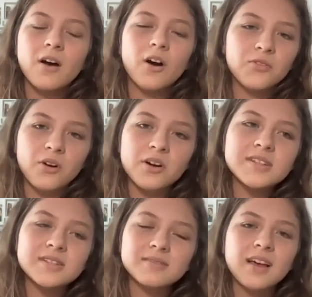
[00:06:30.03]
Of
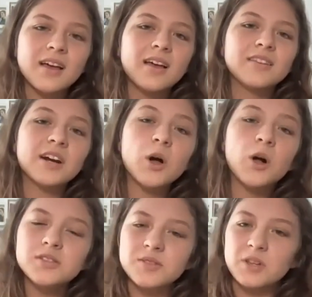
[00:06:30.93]
course, there
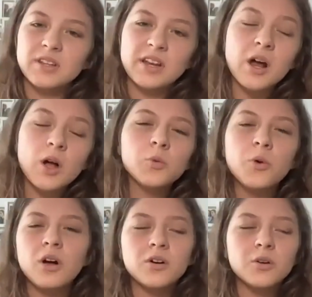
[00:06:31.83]

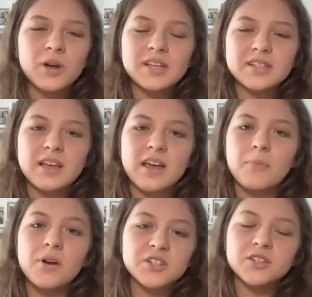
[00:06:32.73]
are always
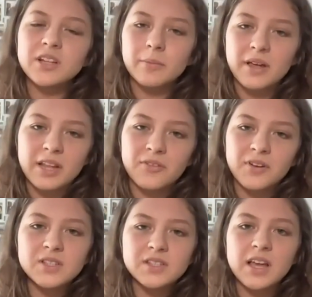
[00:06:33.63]
personal
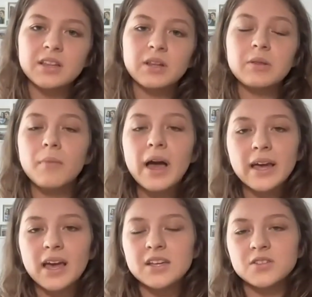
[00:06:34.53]
benefits. And in my
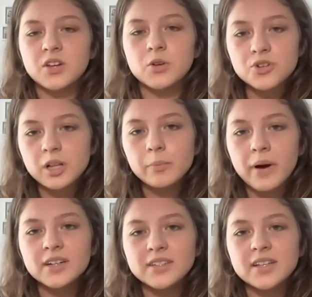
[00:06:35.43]
case, the crucial
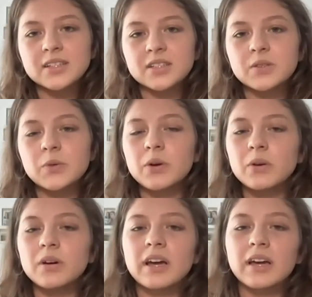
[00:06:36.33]
part is
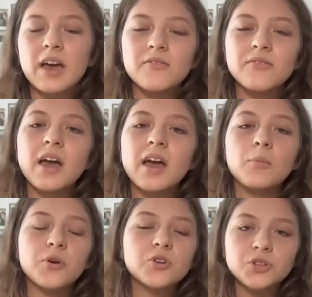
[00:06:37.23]
to have an
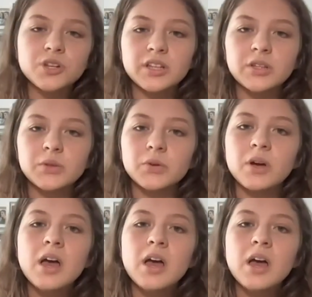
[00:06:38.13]
opportunity